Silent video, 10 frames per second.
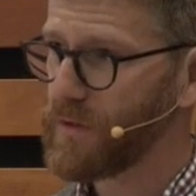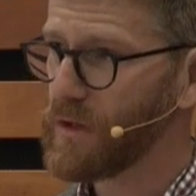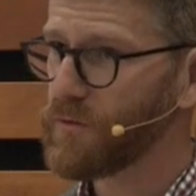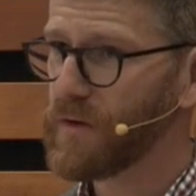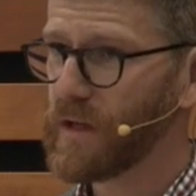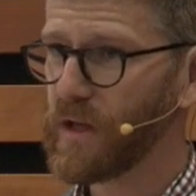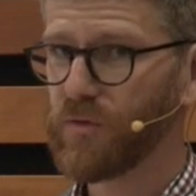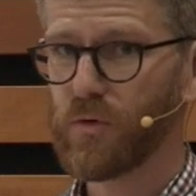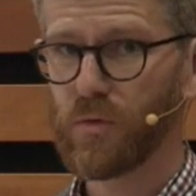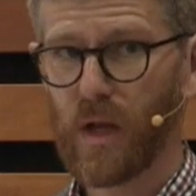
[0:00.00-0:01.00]
These
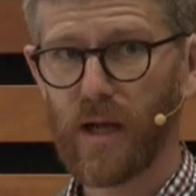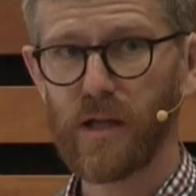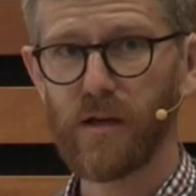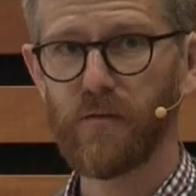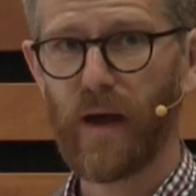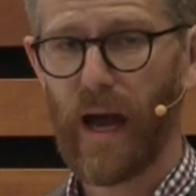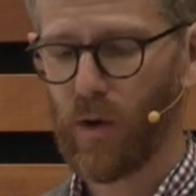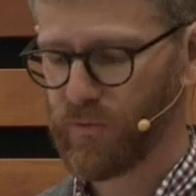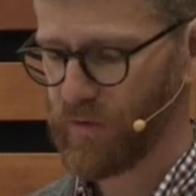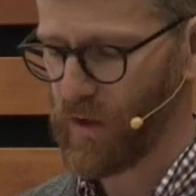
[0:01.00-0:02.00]
feelings do not live
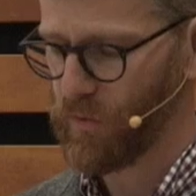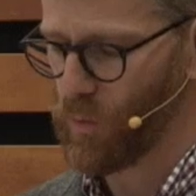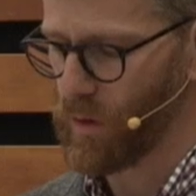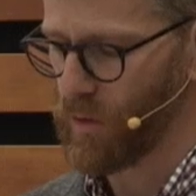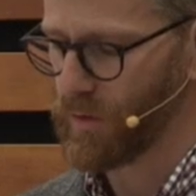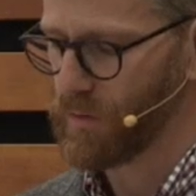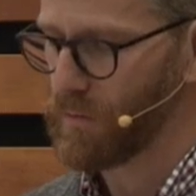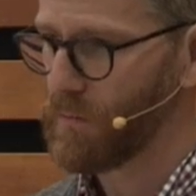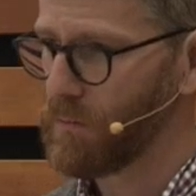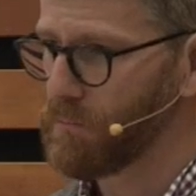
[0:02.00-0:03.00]
outside the world,
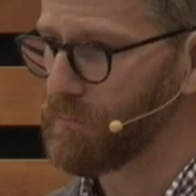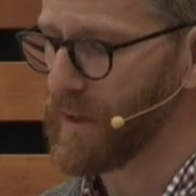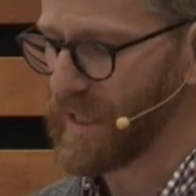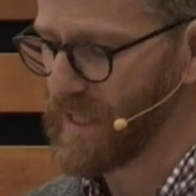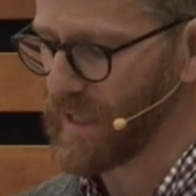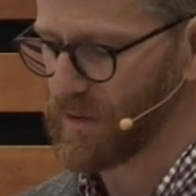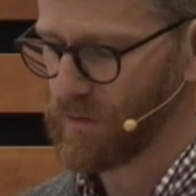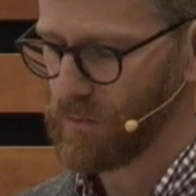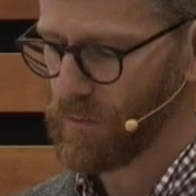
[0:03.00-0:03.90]
but in it,